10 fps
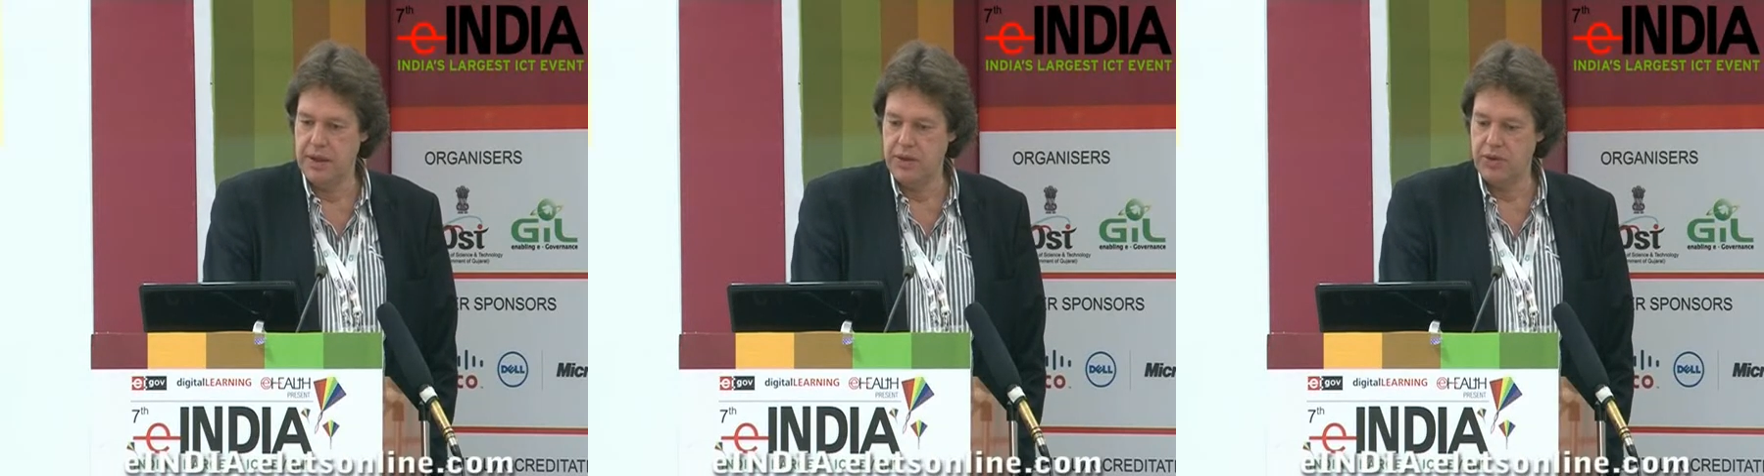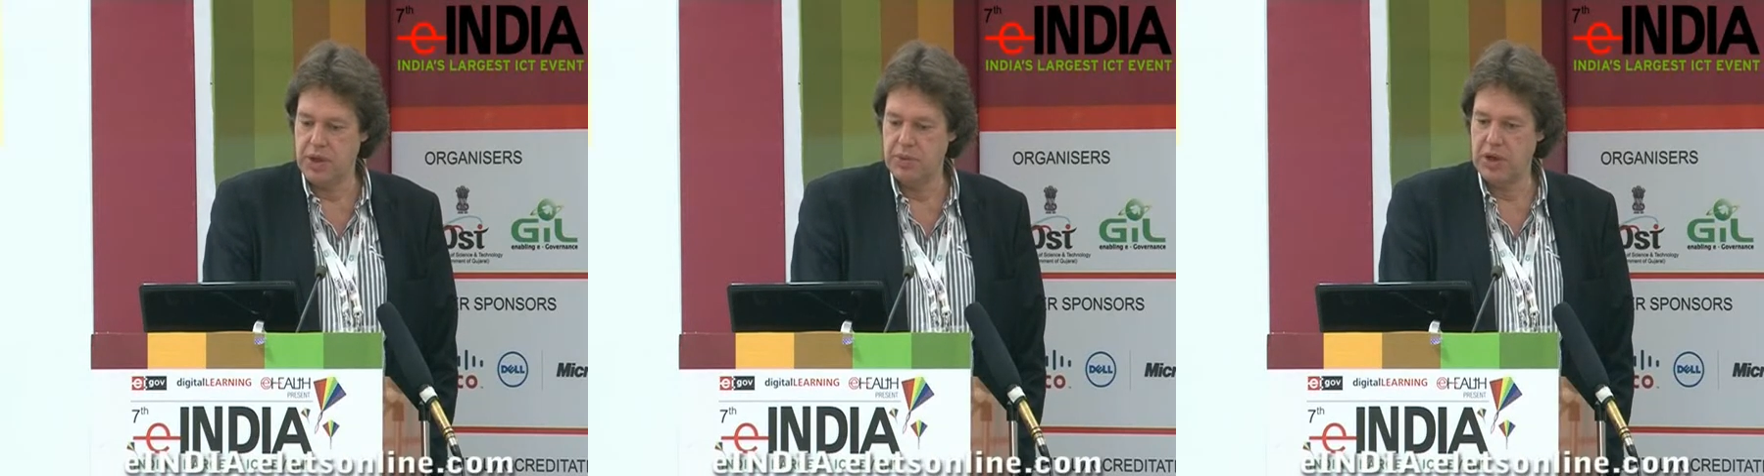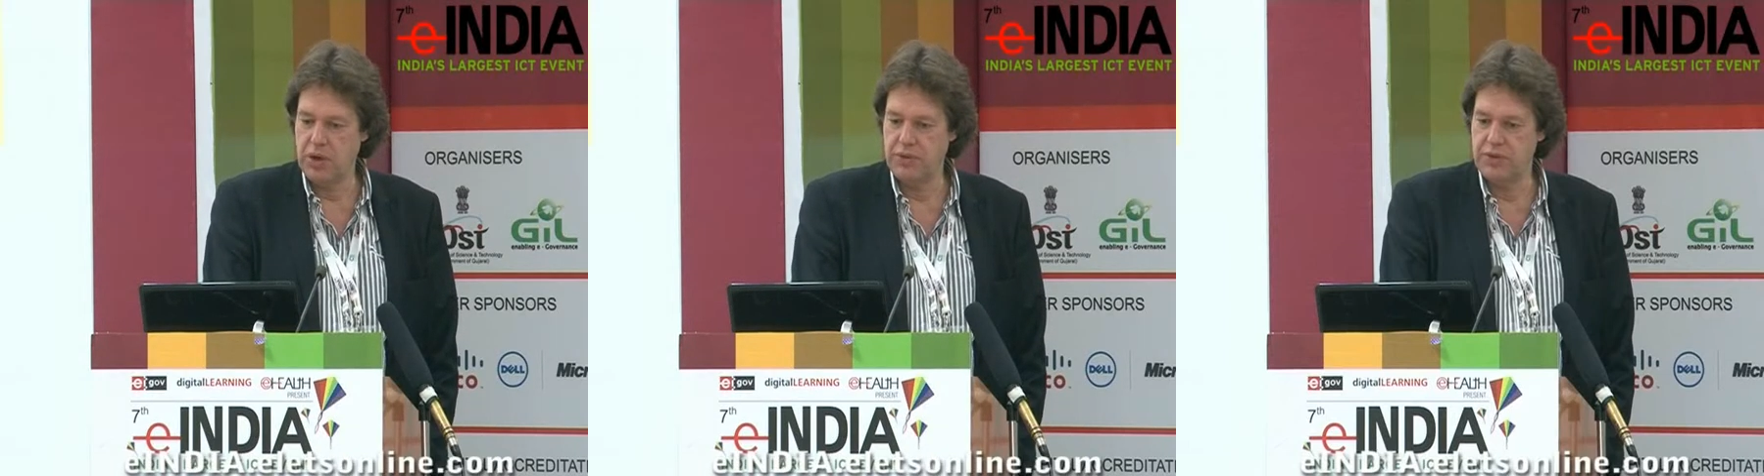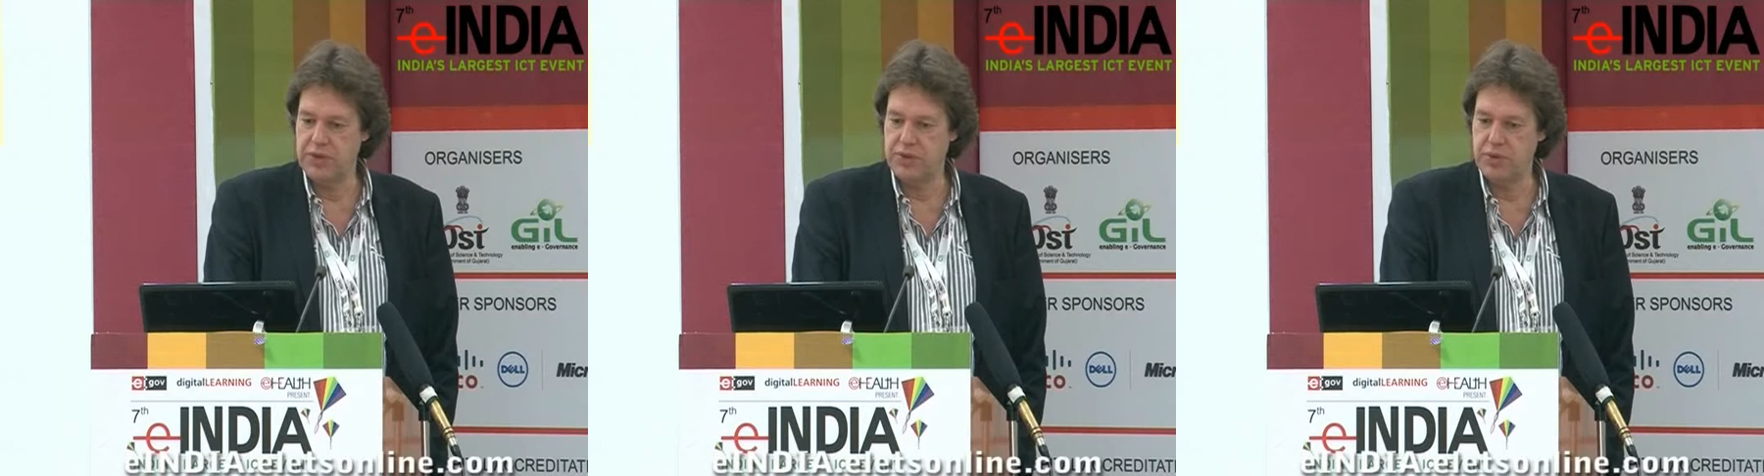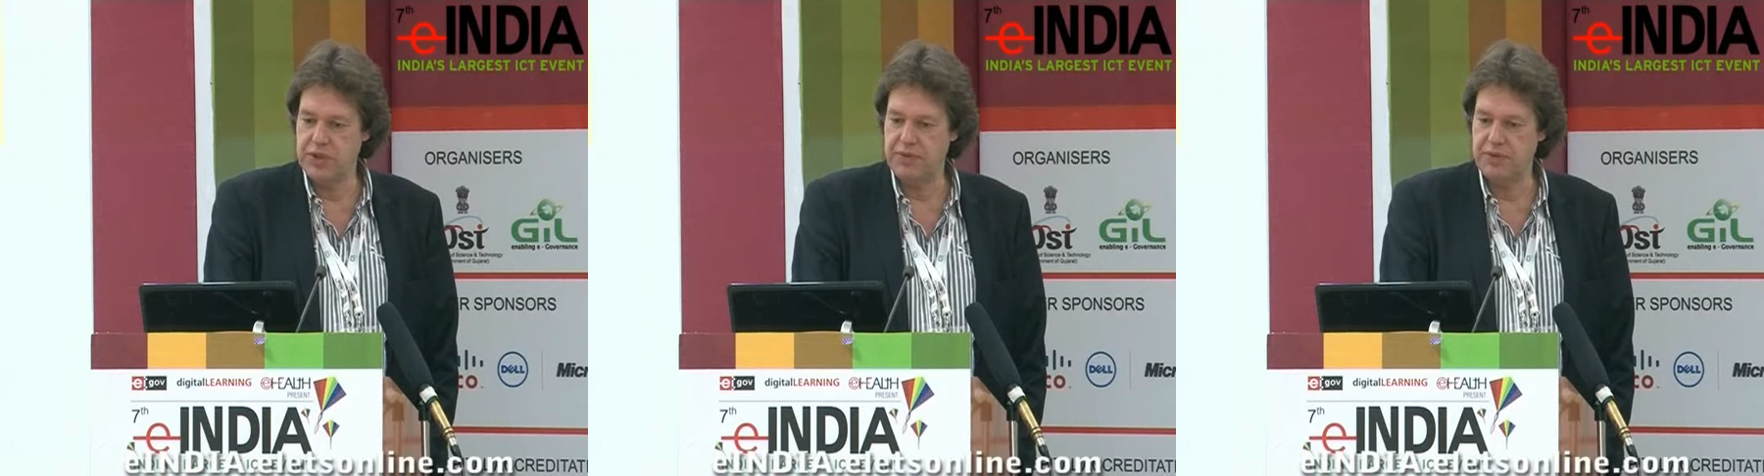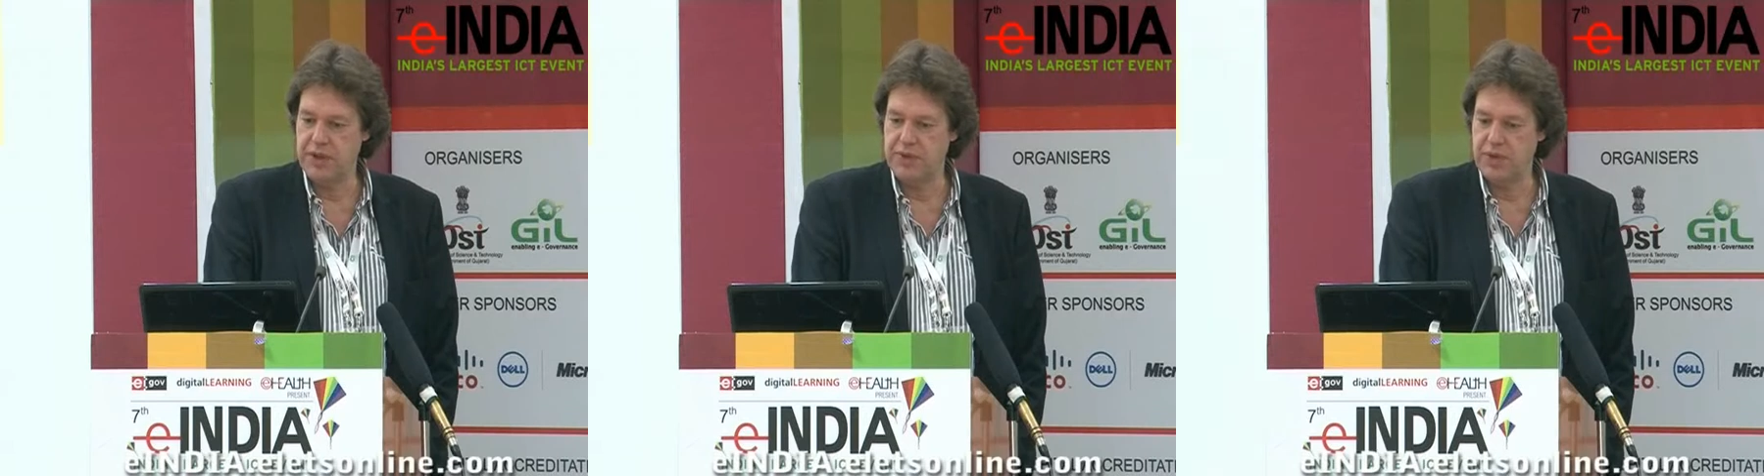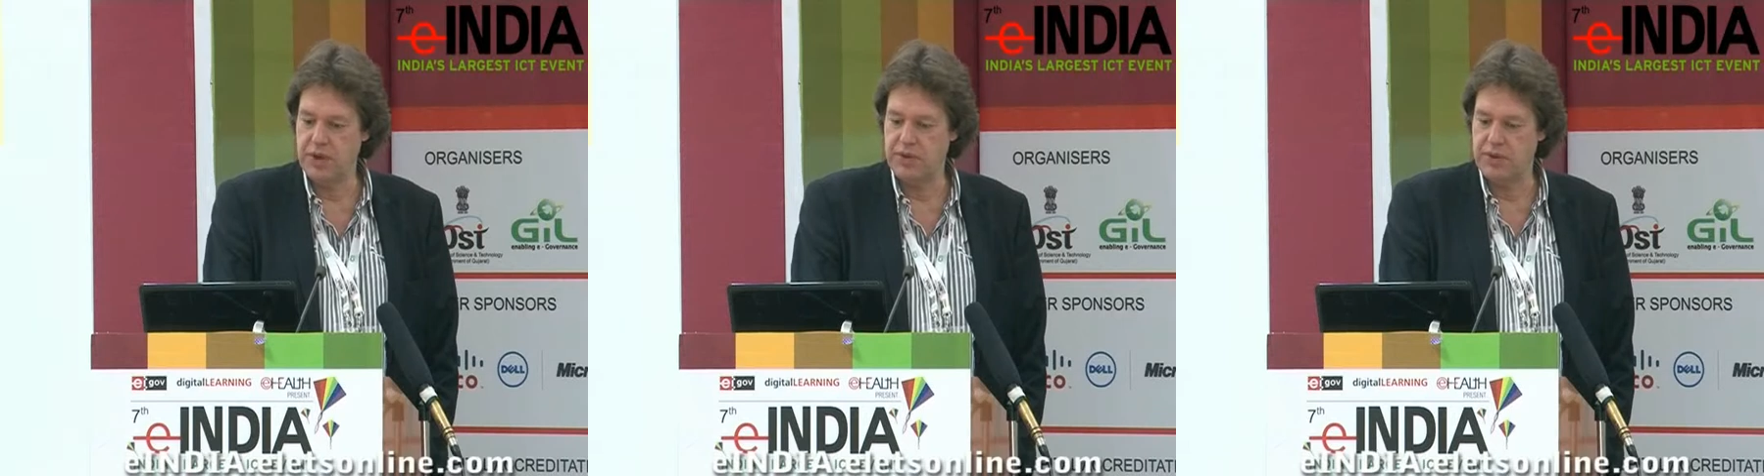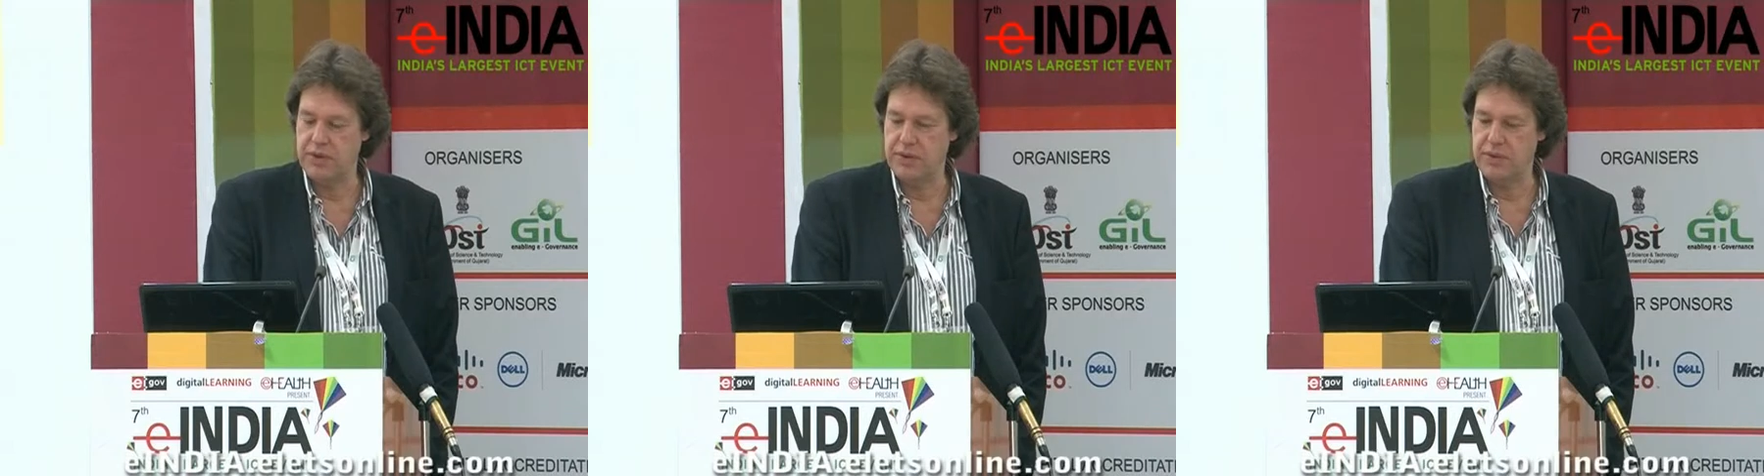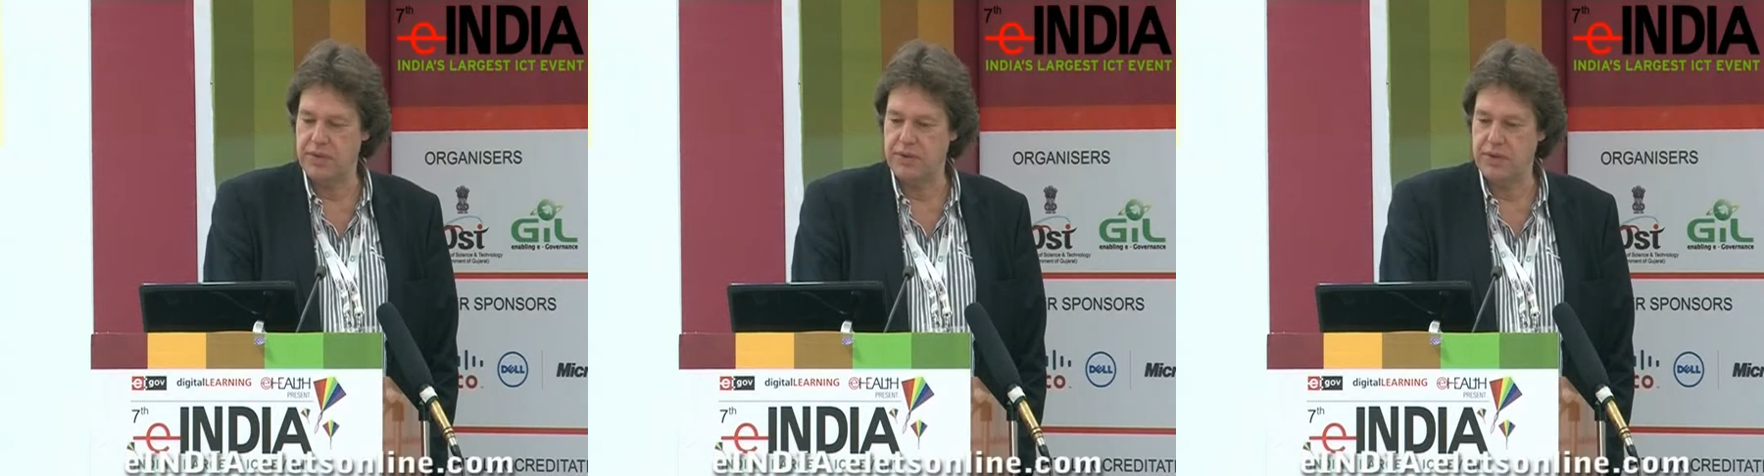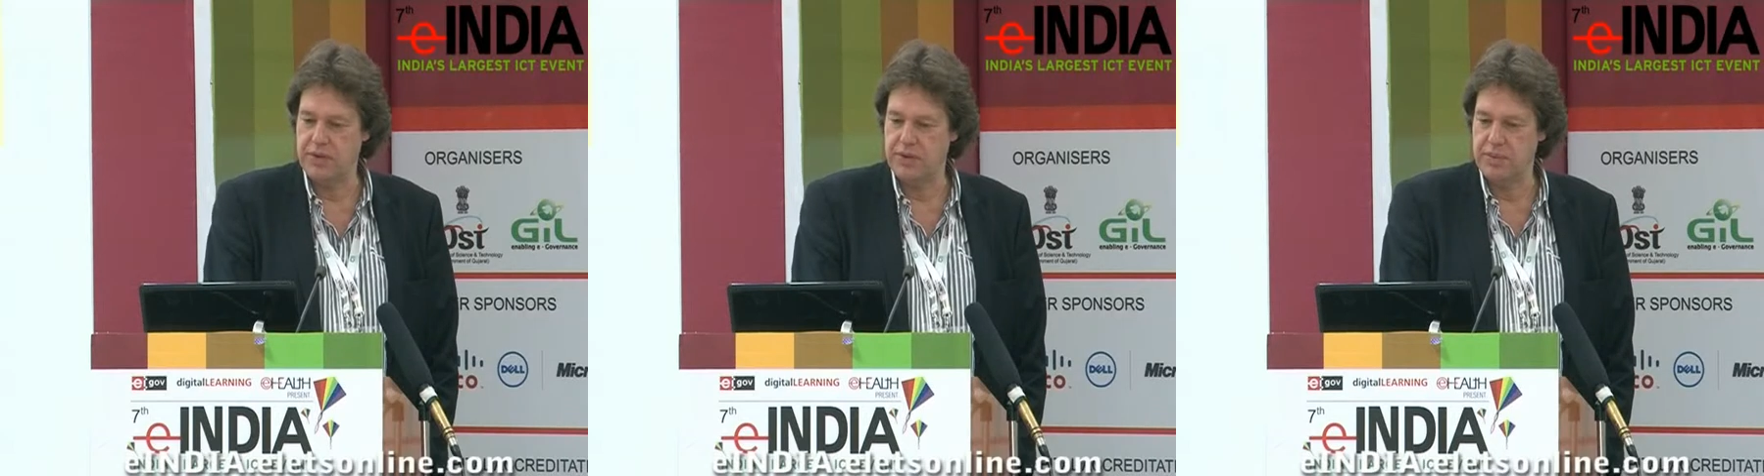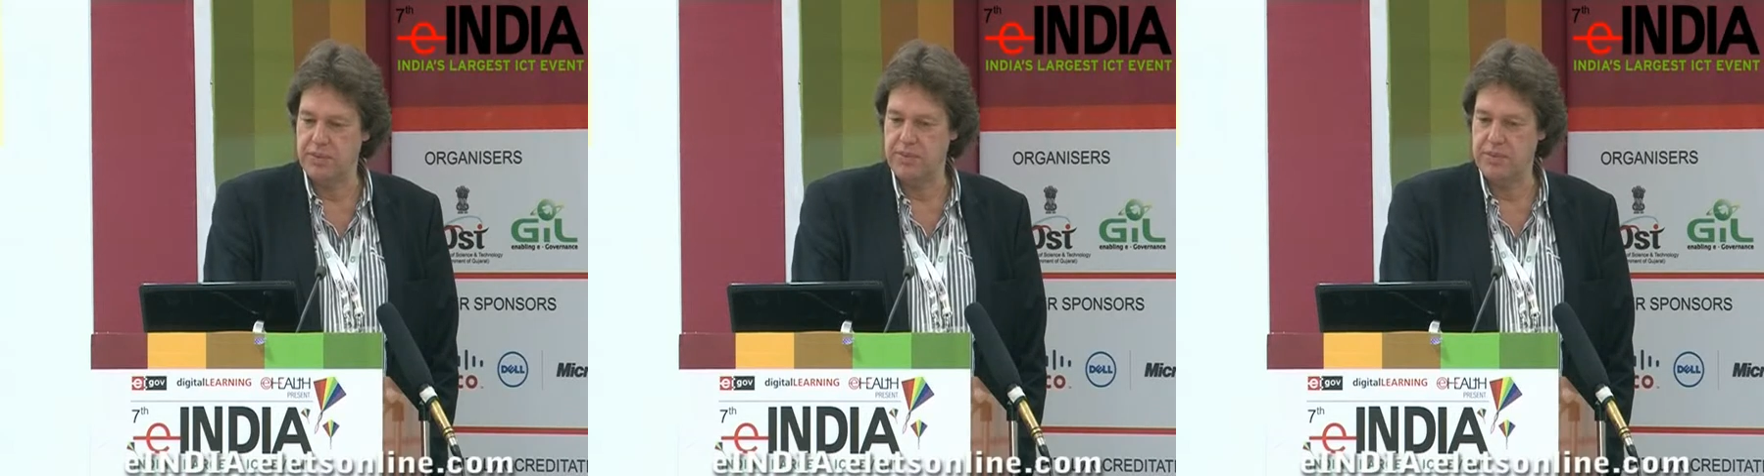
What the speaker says: So I will offer 2 different versions of the system.